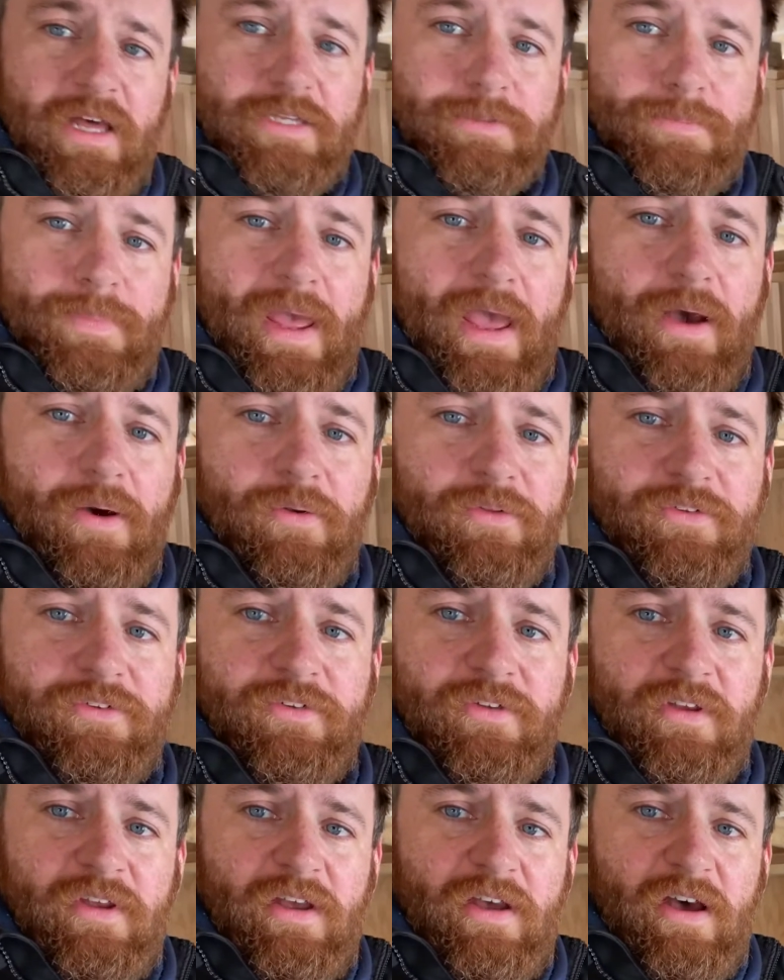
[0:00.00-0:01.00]
pounds
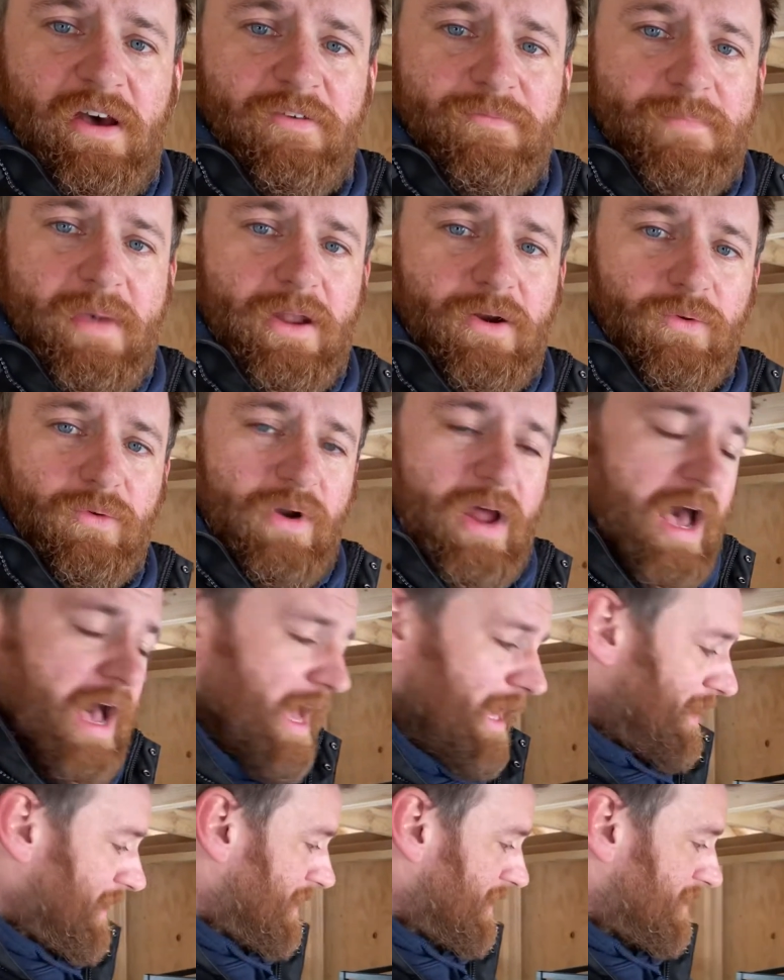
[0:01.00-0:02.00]
of metal
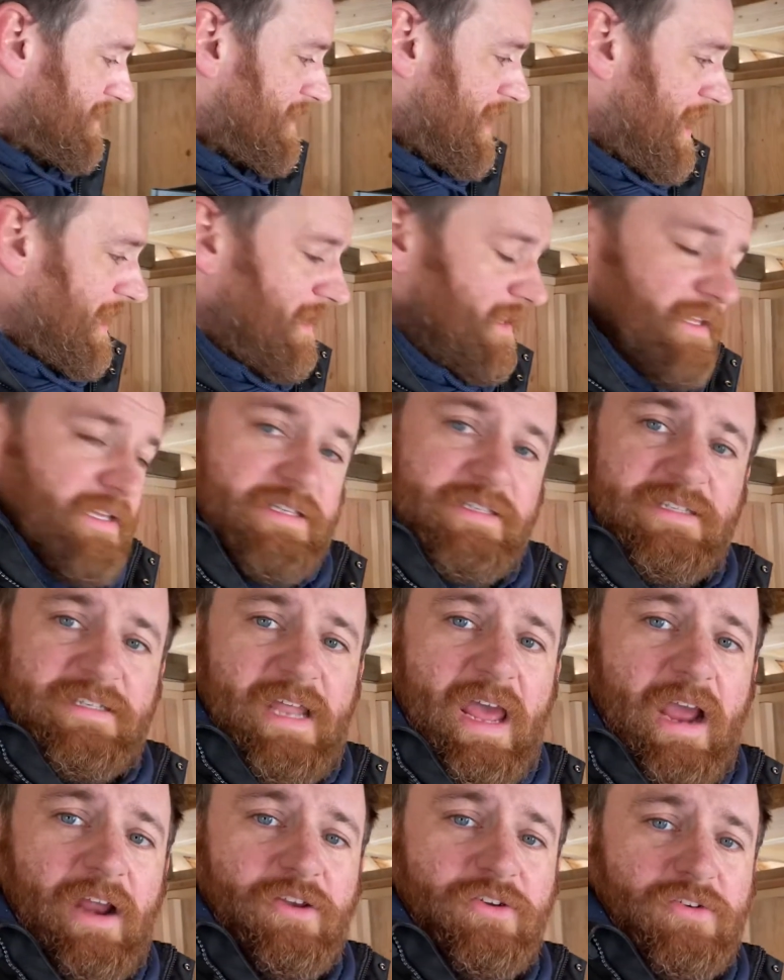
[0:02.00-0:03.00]
rod inside of these
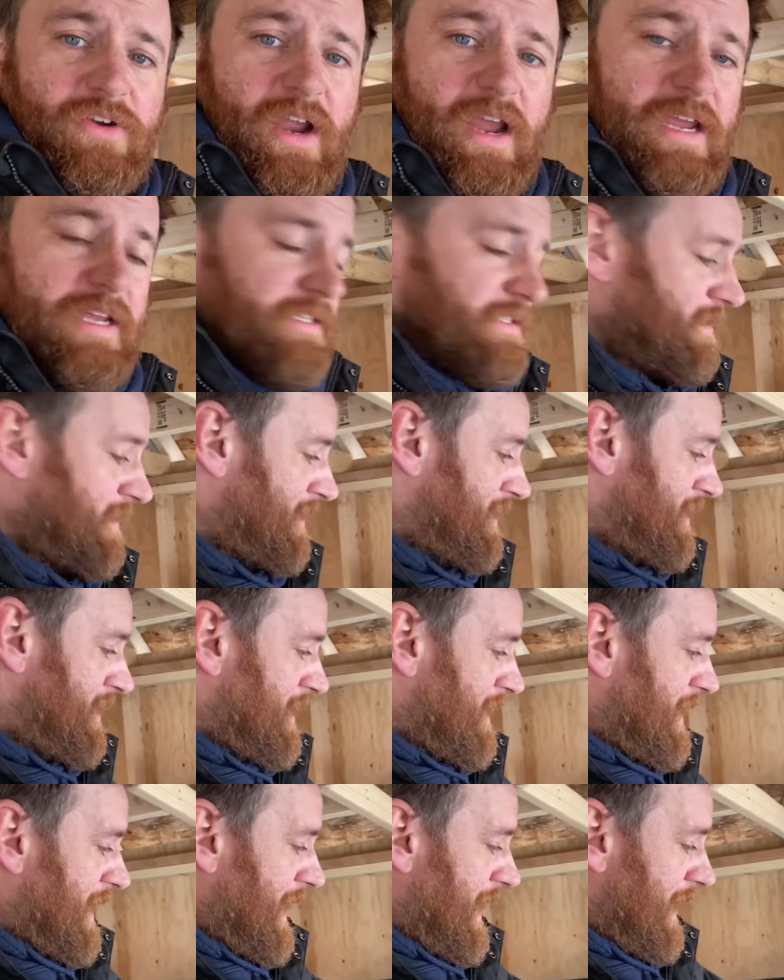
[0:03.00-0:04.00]
stacked trays,
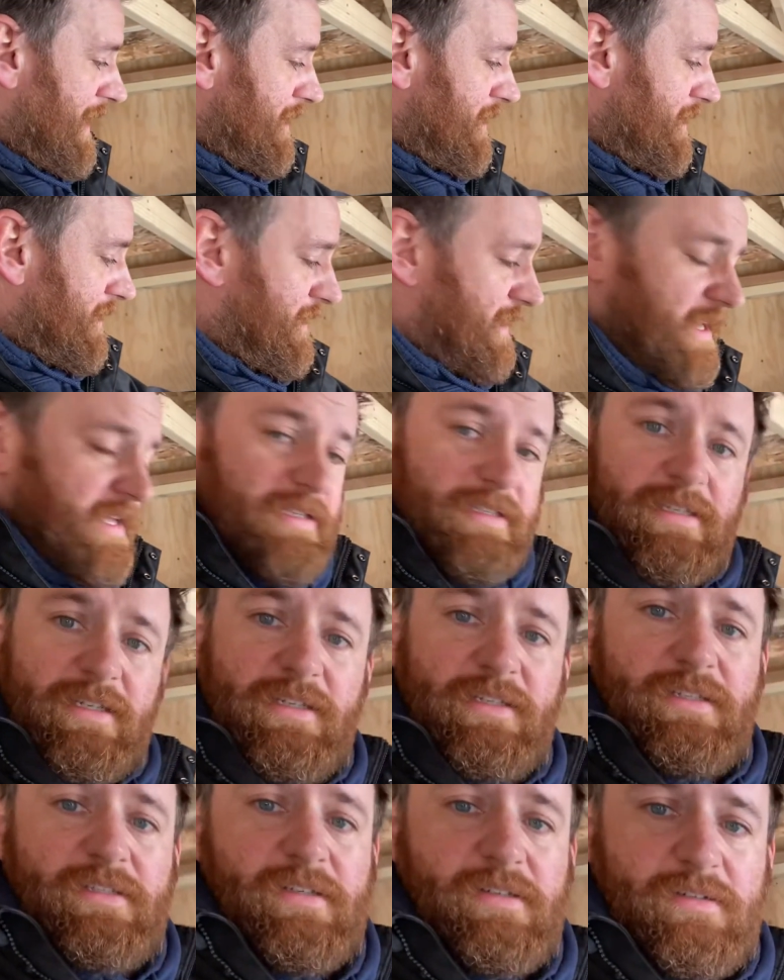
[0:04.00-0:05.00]
and this
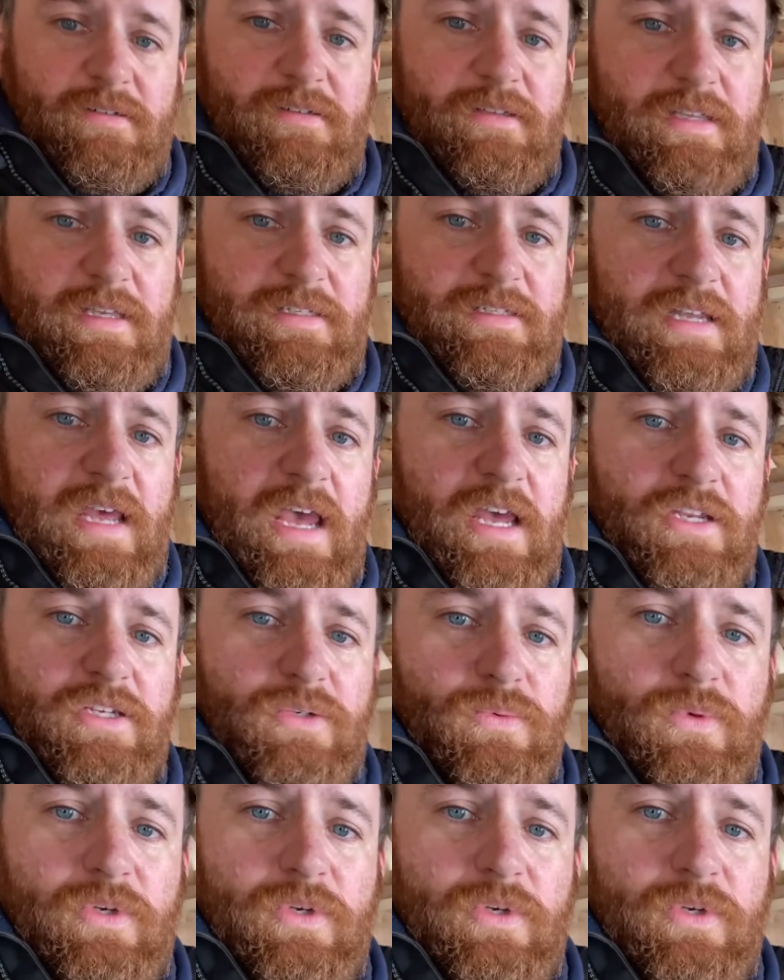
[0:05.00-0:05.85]
edge was